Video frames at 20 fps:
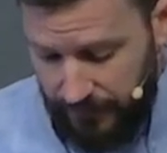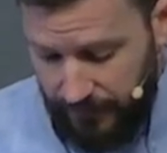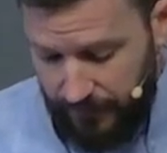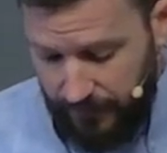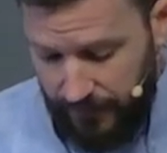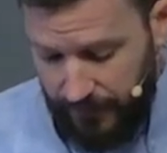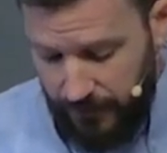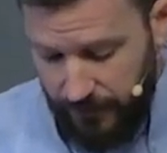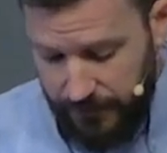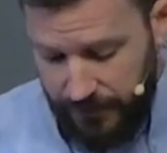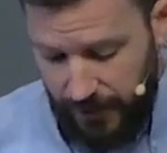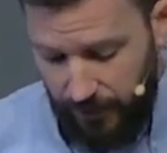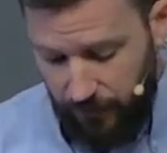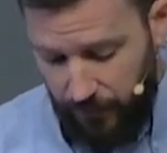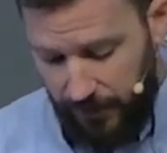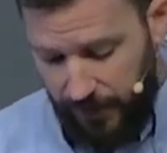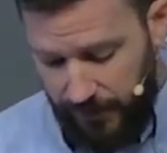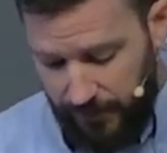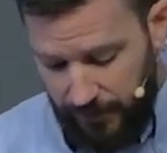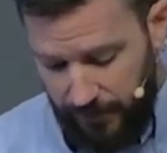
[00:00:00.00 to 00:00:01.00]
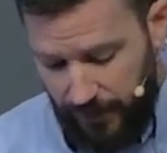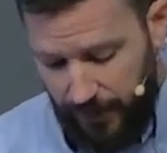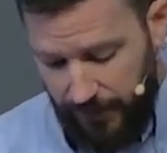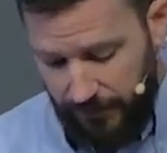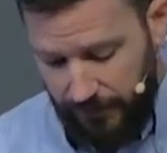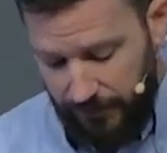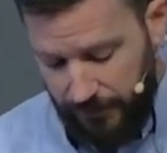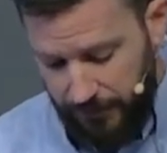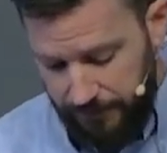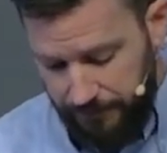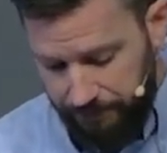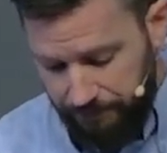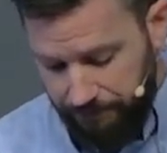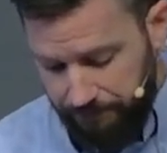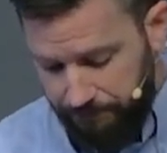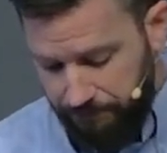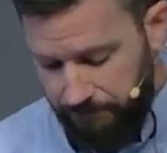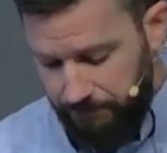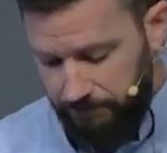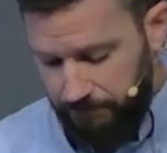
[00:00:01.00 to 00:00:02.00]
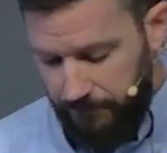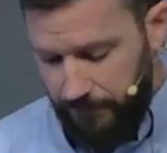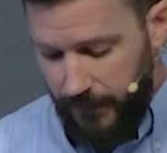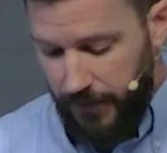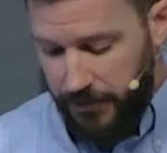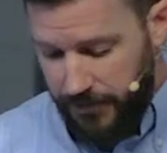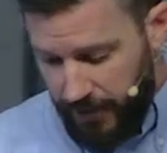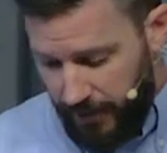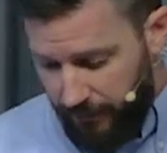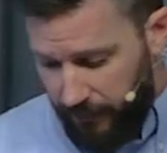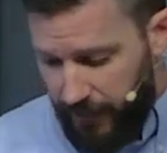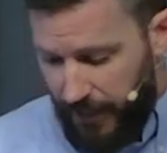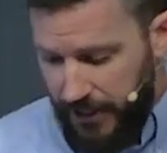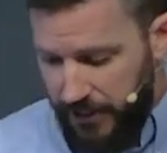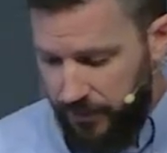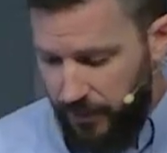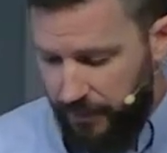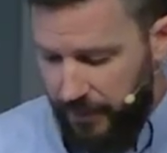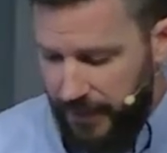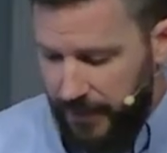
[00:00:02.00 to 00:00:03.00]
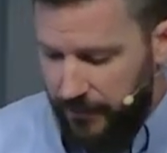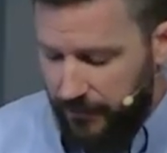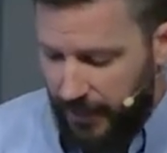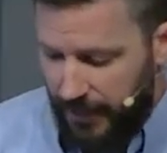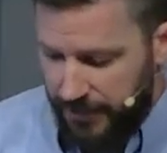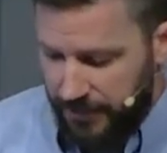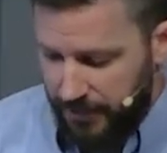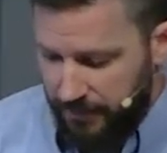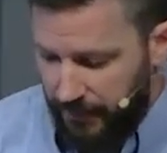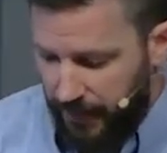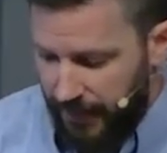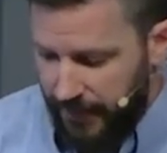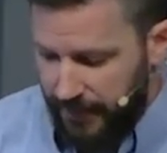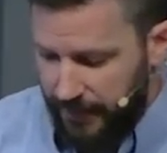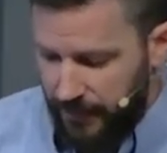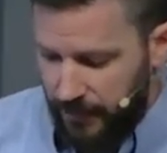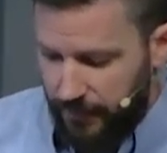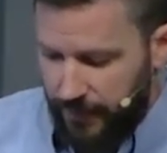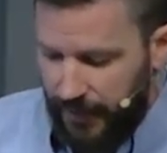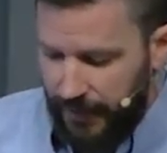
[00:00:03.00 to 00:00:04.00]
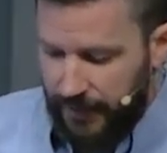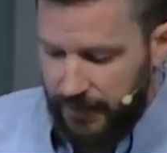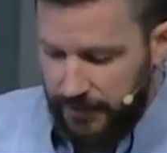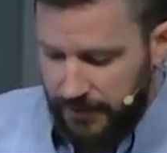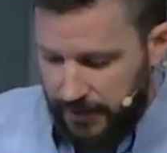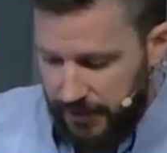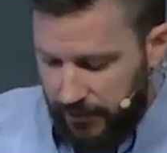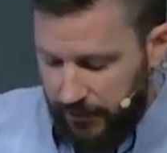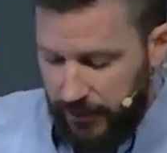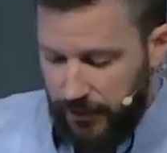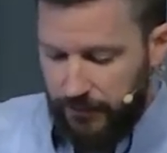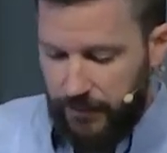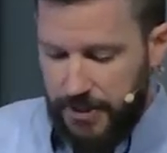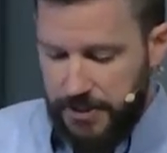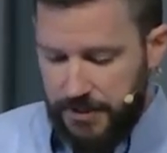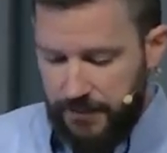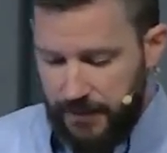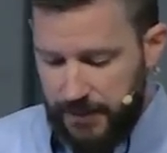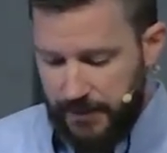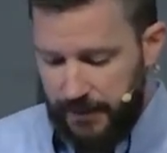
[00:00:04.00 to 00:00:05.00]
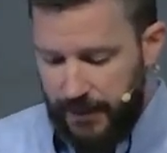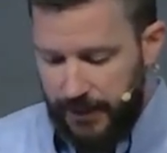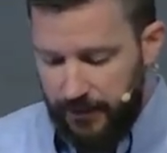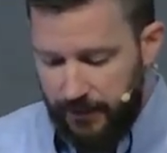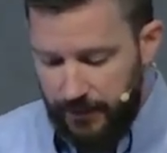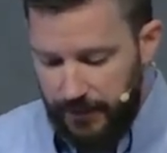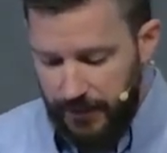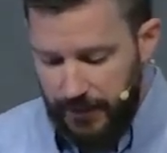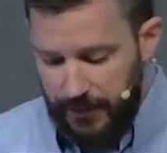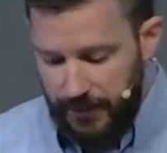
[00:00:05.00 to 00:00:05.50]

Here's how one author summarize what Peter has in mind here by considering the rest of his letter.